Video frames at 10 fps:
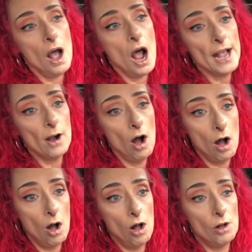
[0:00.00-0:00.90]
I
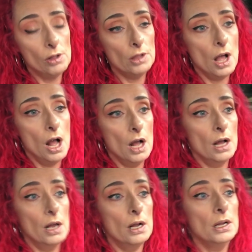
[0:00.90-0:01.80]
call
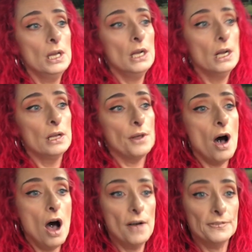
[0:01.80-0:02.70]
uh, the
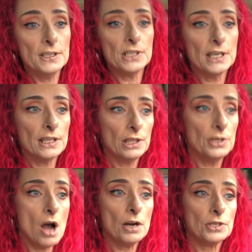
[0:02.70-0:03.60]
office and get the
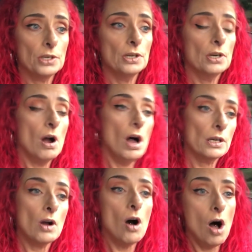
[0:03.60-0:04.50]
doctor
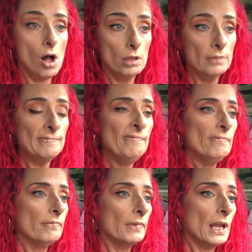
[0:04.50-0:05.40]
on call.
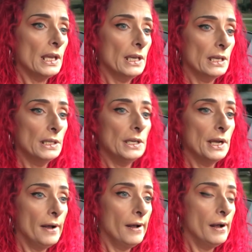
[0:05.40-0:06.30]
And
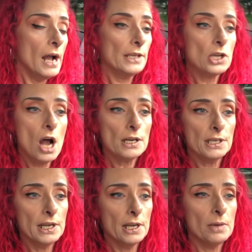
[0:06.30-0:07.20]
uh, I talked
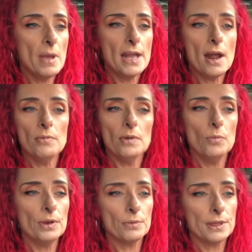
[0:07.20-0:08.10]
to him, and I
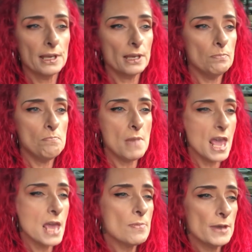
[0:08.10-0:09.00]
we were thinking
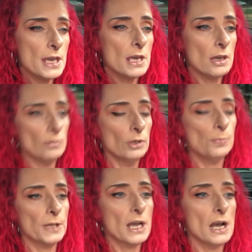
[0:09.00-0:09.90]
maybe it was
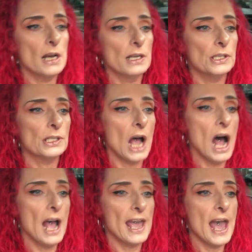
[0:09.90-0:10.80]
because
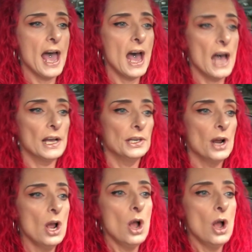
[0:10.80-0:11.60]
I had